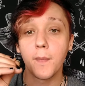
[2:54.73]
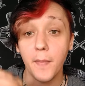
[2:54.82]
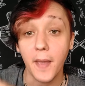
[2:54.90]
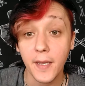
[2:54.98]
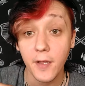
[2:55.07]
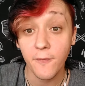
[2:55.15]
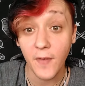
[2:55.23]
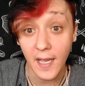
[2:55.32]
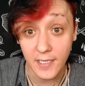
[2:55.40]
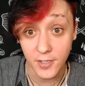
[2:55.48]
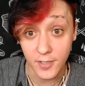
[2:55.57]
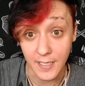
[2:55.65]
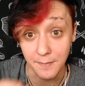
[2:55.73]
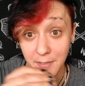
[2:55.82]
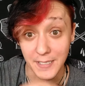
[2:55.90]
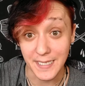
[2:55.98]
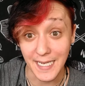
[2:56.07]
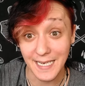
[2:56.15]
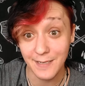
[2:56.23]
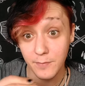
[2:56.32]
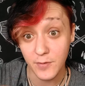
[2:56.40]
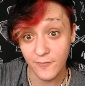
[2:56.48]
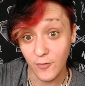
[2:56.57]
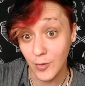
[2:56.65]
Manufacturing, mundane
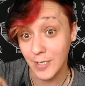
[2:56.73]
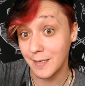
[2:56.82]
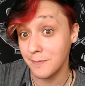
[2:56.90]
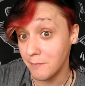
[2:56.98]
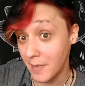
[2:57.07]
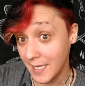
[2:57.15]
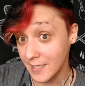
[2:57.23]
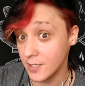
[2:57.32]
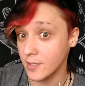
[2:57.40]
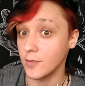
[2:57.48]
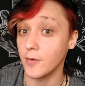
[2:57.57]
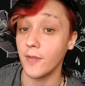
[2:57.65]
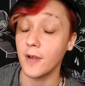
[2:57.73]
before magical.